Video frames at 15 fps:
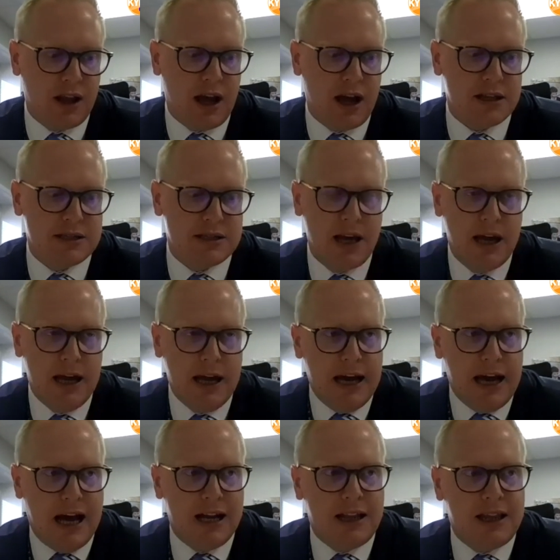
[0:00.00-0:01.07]
that.
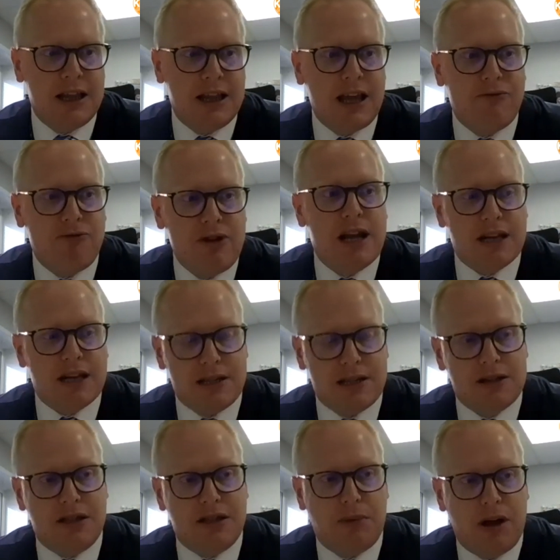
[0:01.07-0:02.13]
And I think the really
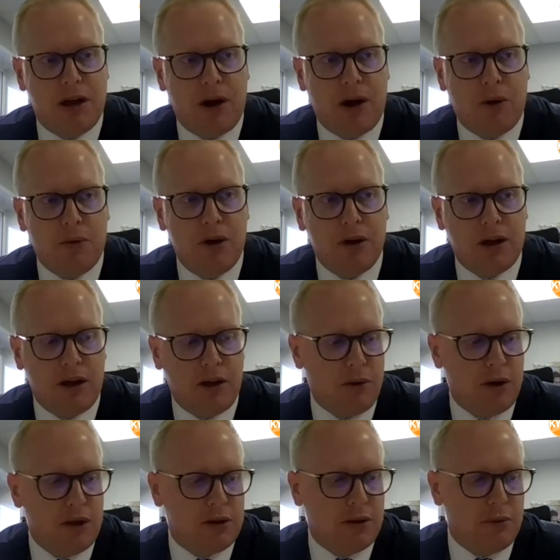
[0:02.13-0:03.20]
exciting bit about working
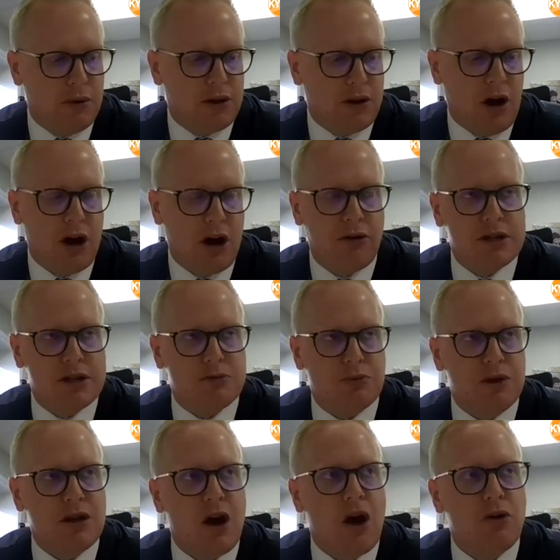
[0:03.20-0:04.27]
with KYRA is we
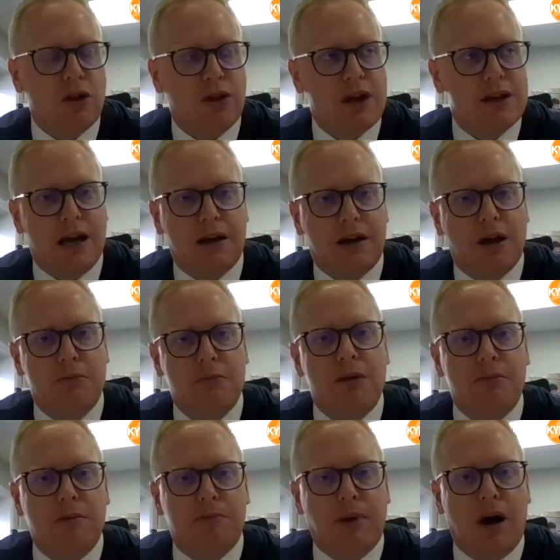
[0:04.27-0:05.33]
know that there's that
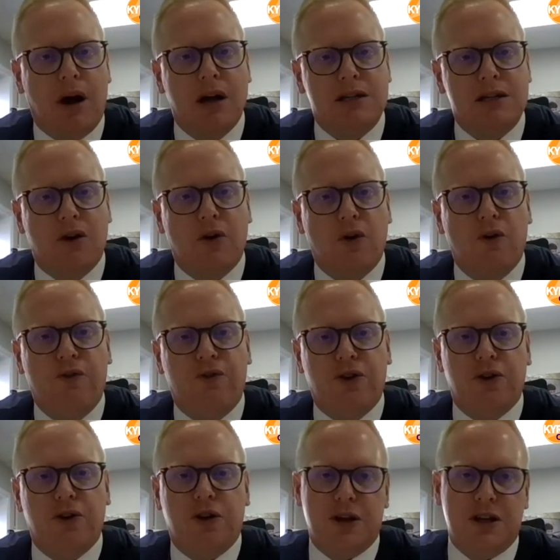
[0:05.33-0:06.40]
commitment behind it all
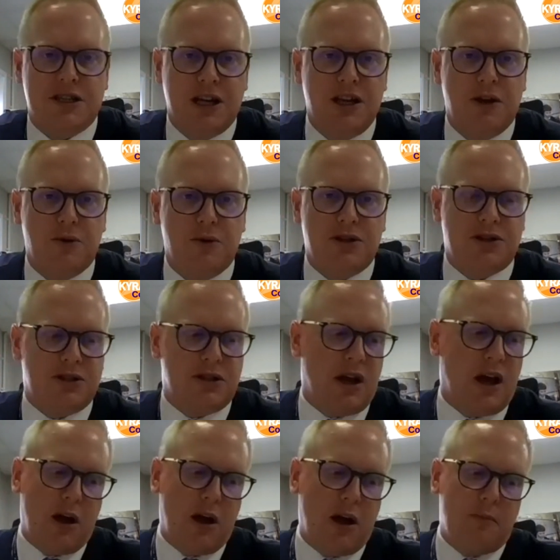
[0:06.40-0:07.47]
for continuous
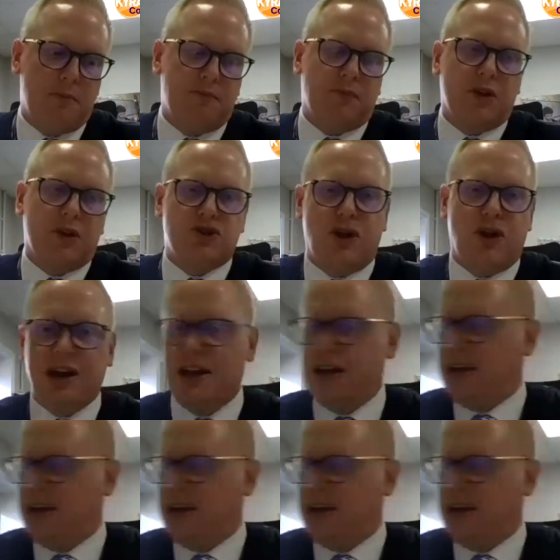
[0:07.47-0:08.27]
training.